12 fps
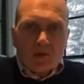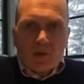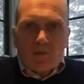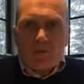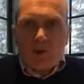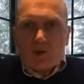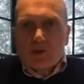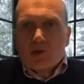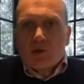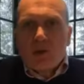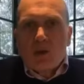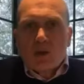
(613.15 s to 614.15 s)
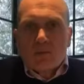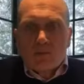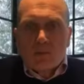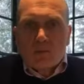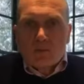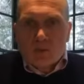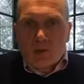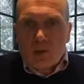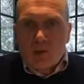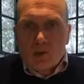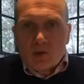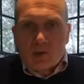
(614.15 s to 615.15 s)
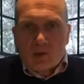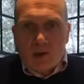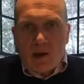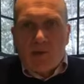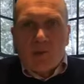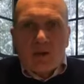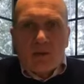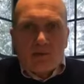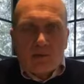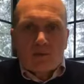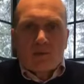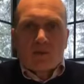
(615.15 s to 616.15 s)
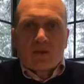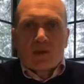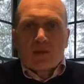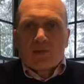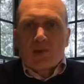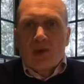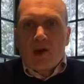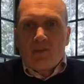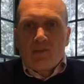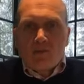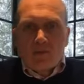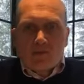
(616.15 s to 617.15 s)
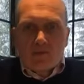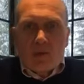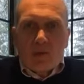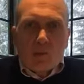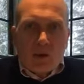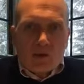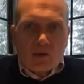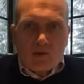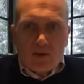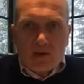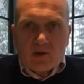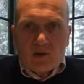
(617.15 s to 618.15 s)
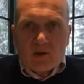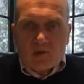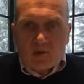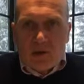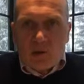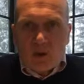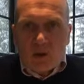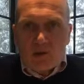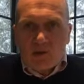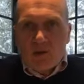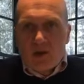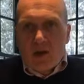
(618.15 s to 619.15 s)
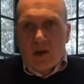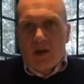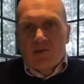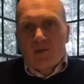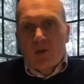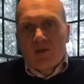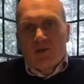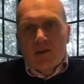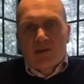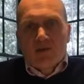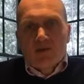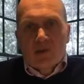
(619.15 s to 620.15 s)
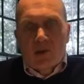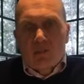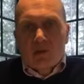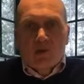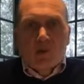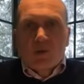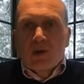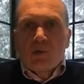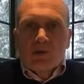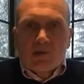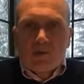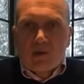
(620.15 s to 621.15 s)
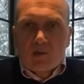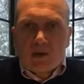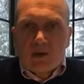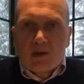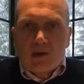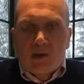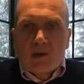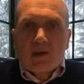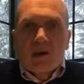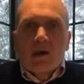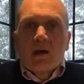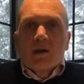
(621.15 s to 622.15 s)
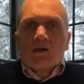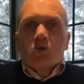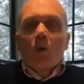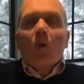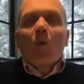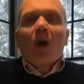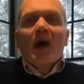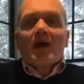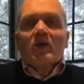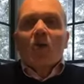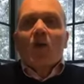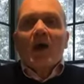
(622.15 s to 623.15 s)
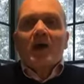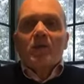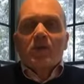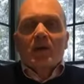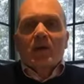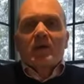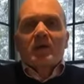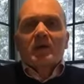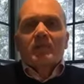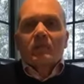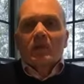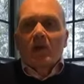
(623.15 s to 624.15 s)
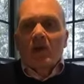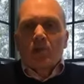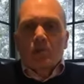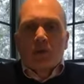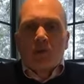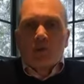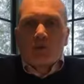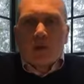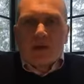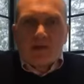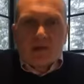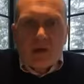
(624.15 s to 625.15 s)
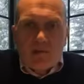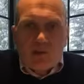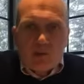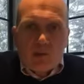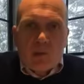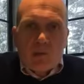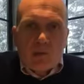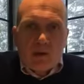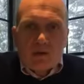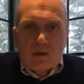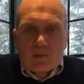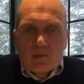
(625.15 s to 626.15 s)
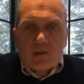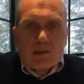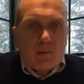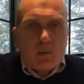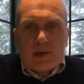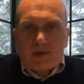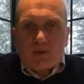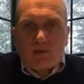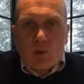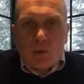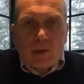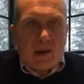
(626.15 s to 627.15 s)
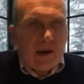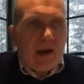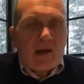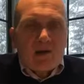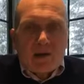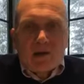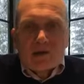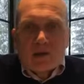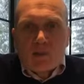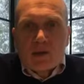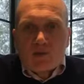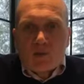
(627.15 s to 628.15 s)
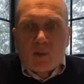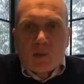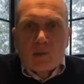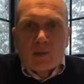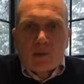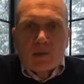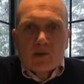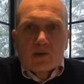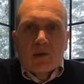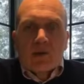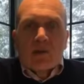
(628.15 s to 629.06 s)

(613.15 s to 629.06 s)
very strong prose narrative, and if you have frameworks, financial frameworks, and if you have financial statements, you pretty much have everything you need. So why do I think a prose-based confidential memorandum is the best format? I think it's the best format because